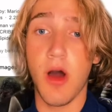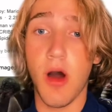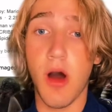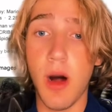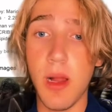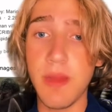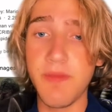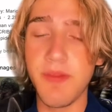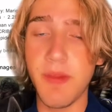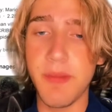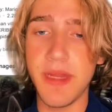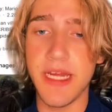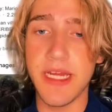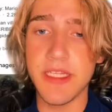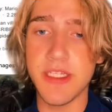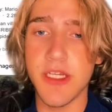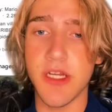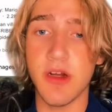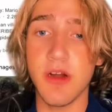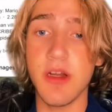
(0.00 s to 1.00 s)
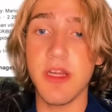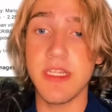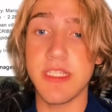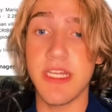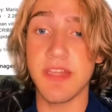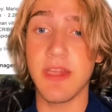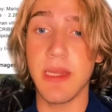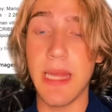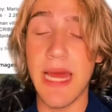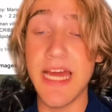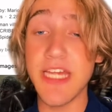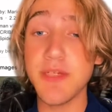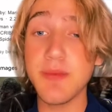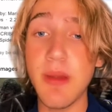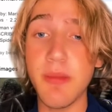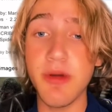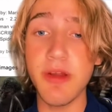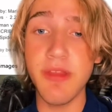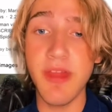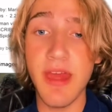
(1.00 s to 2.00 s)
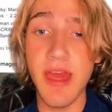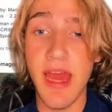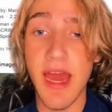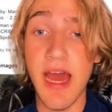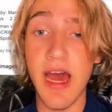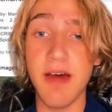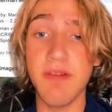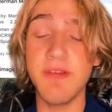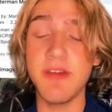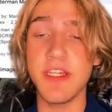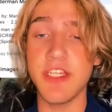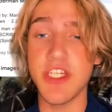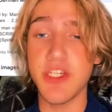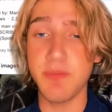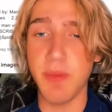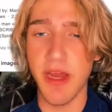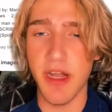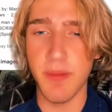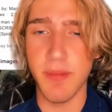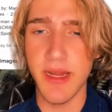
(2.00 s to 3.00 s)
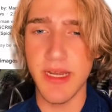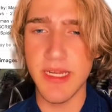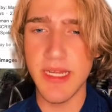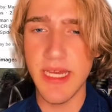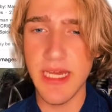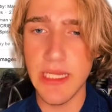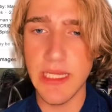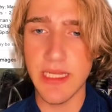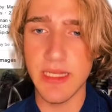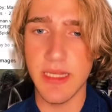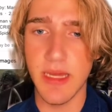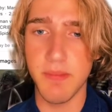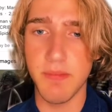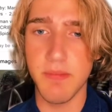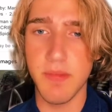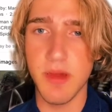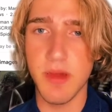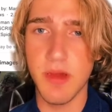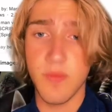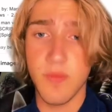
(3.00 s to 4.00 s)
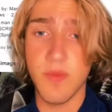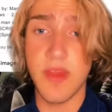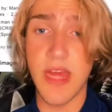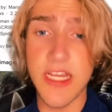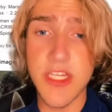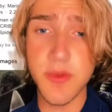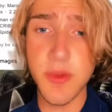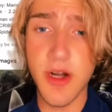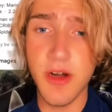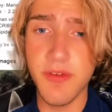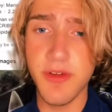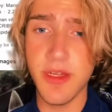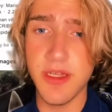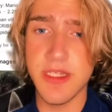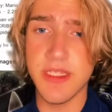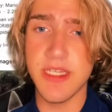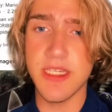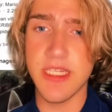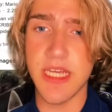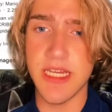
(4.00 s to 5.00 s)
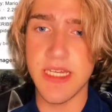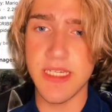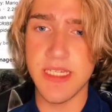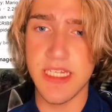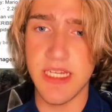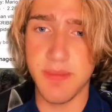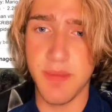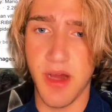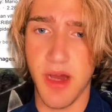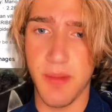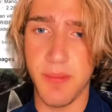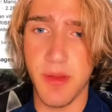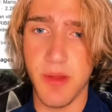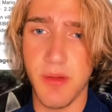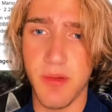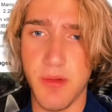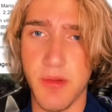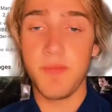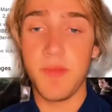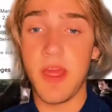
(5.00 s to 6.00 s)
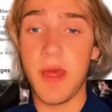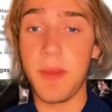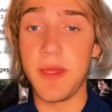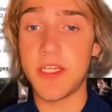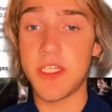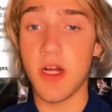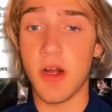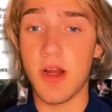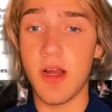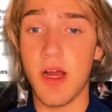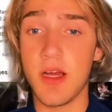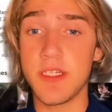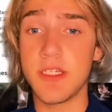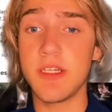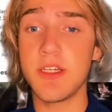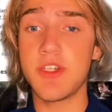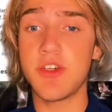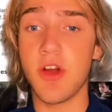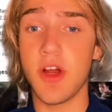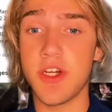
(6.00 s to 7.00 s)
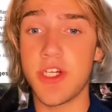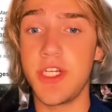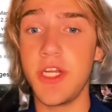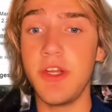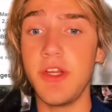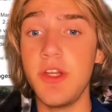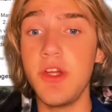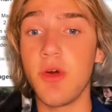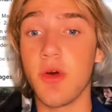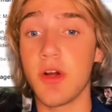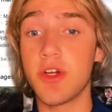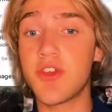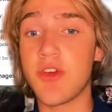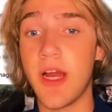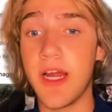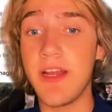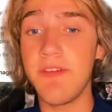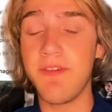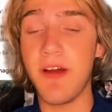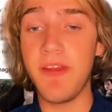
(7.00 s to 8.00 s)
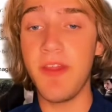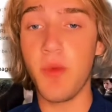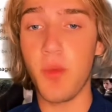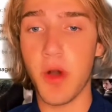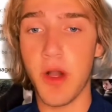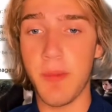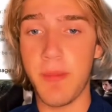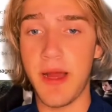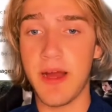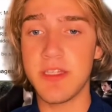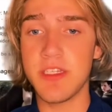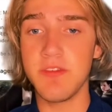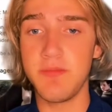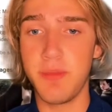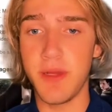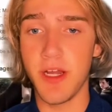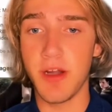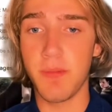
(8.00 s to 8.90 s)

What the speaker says: All of them answer is that the last memory they have is Spider-Man killing them. That's when our villains decide to team up, and they start causing destruction in New York, trying to find the whereabouts of Peter